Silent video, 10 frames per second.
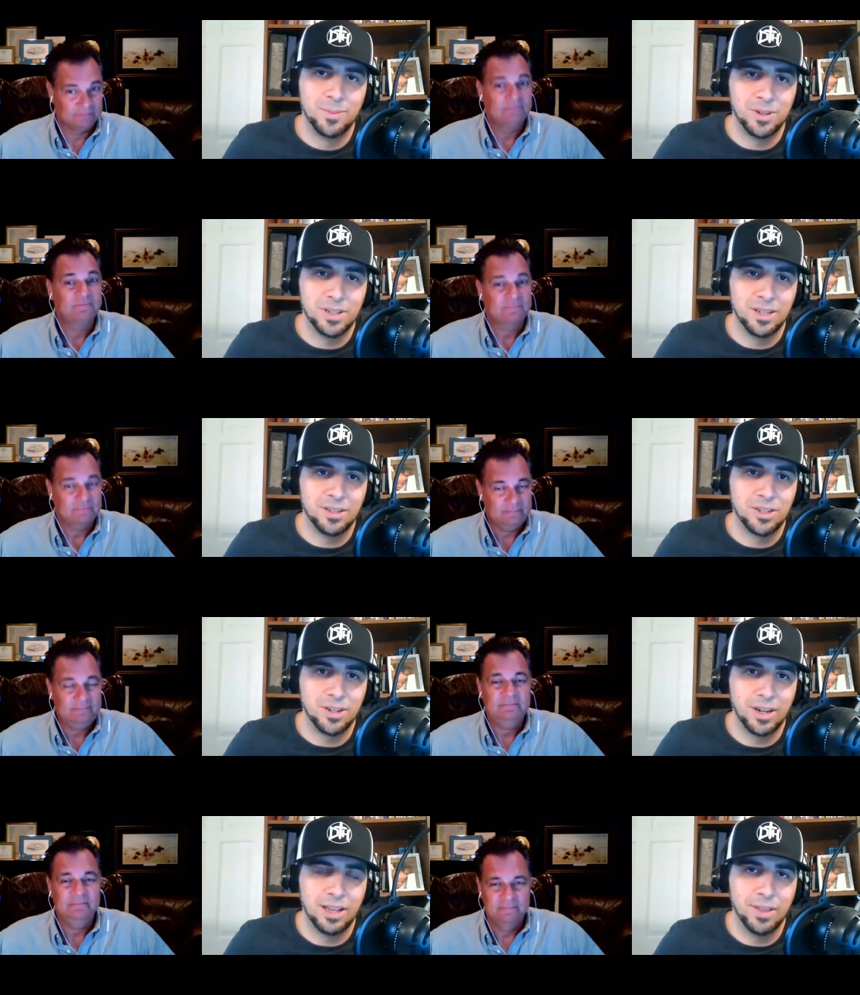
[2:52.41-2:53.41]
Speaker 1: presents
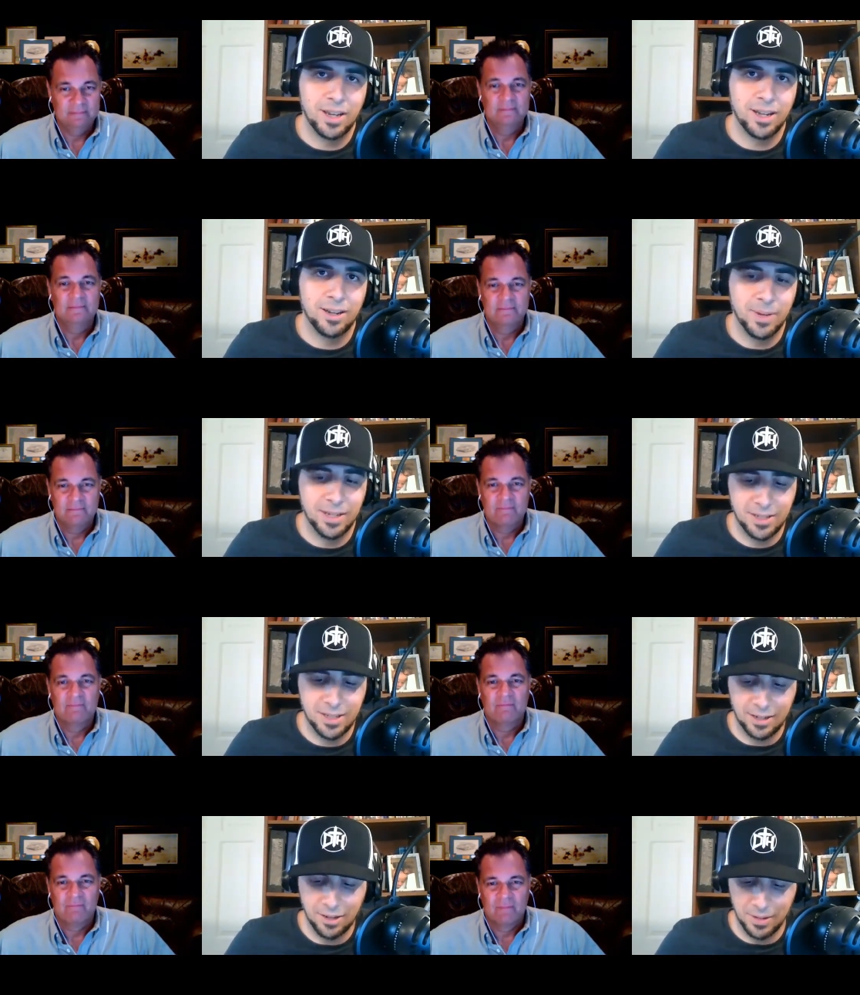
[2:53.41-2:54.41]
trying to have that kind of
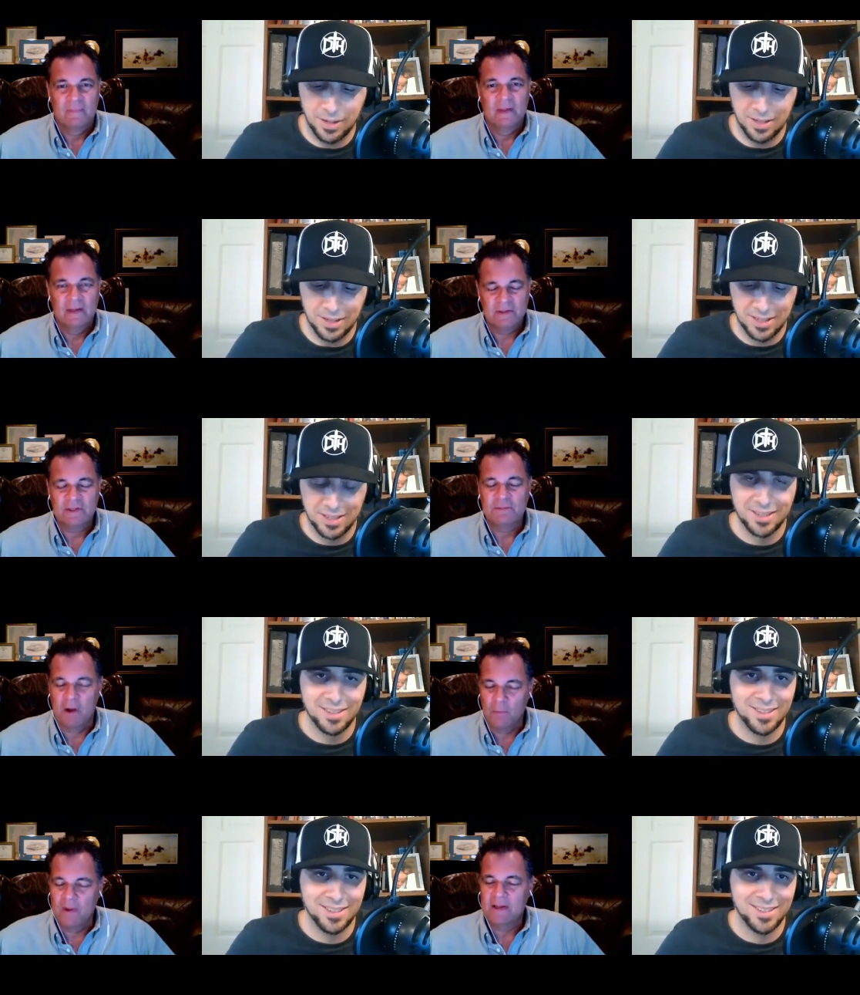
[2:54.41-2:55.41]
mindset going into this smart
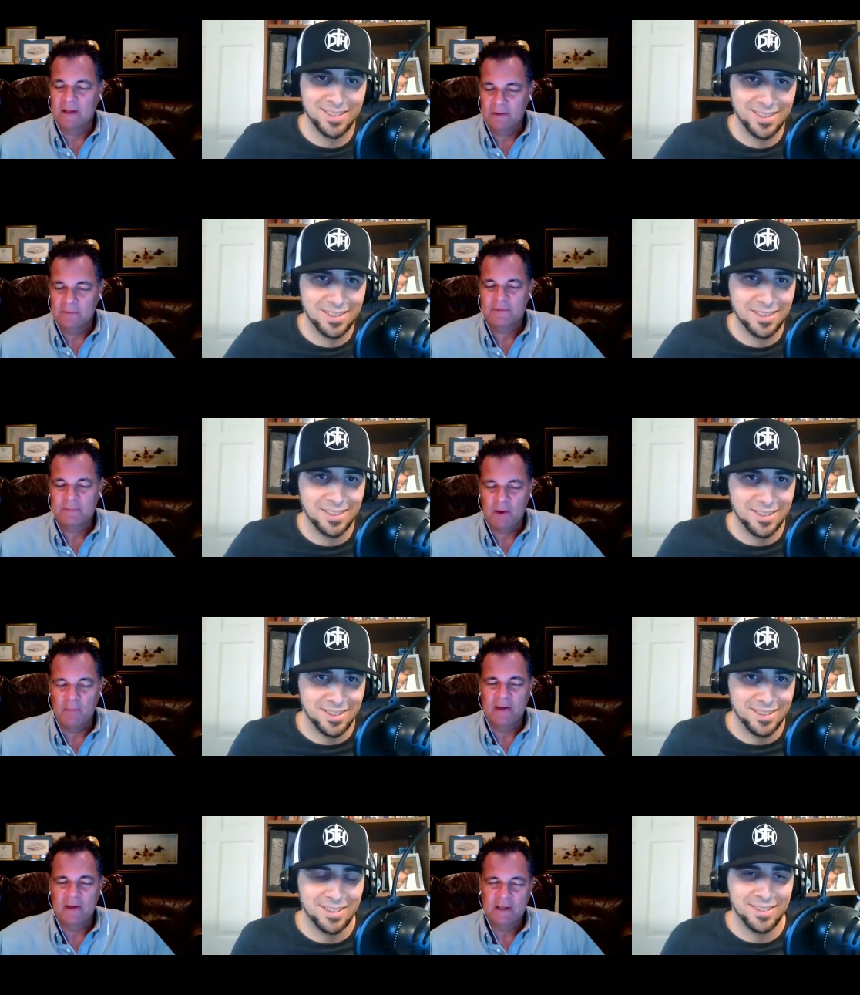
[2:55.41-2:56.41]
way to go smart way
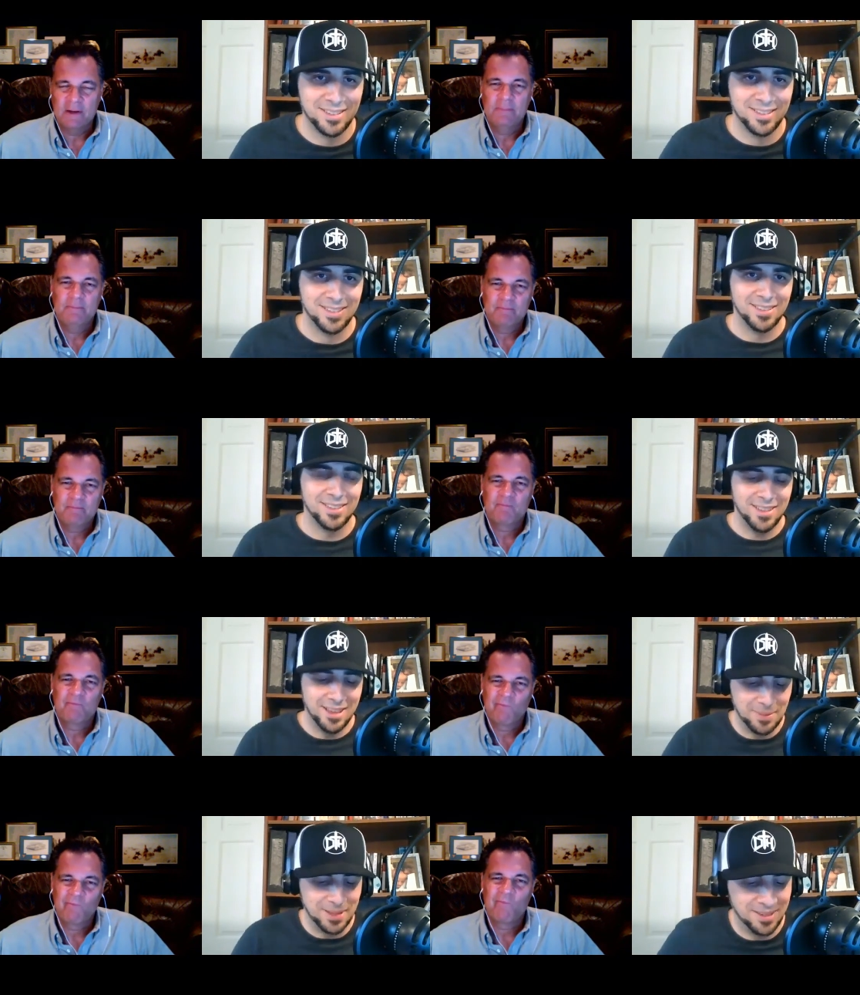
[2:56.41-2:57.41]
to go
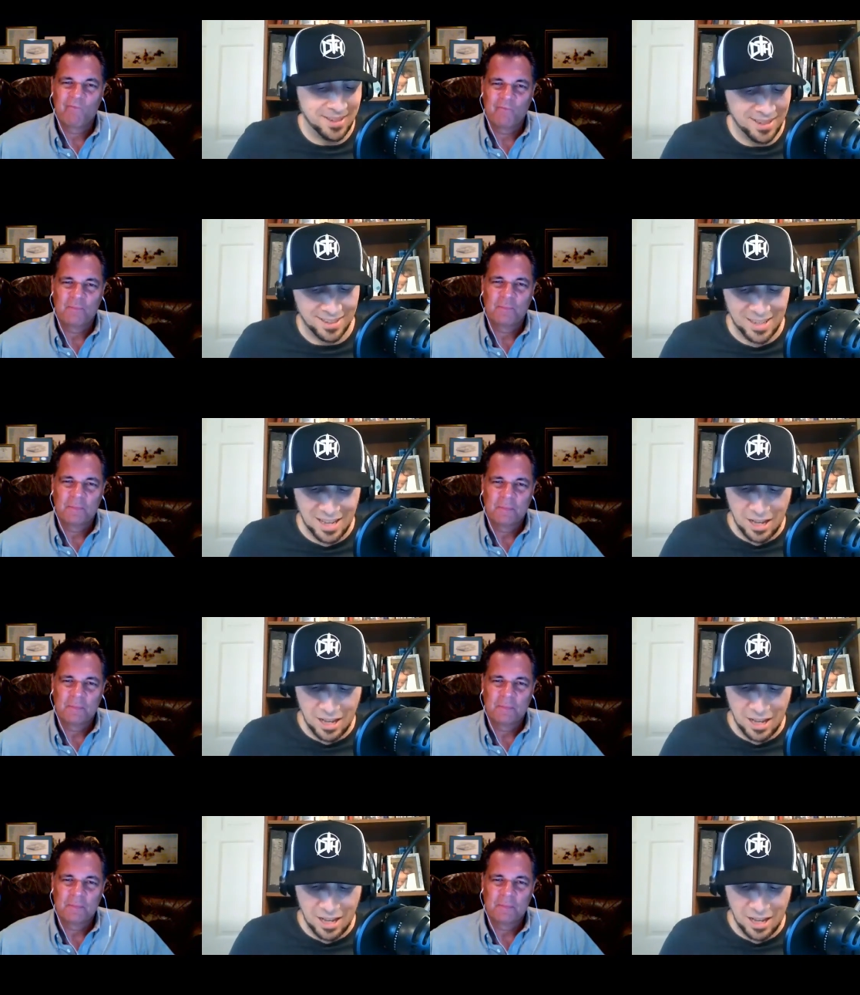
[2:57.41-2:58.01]
yeah man yeah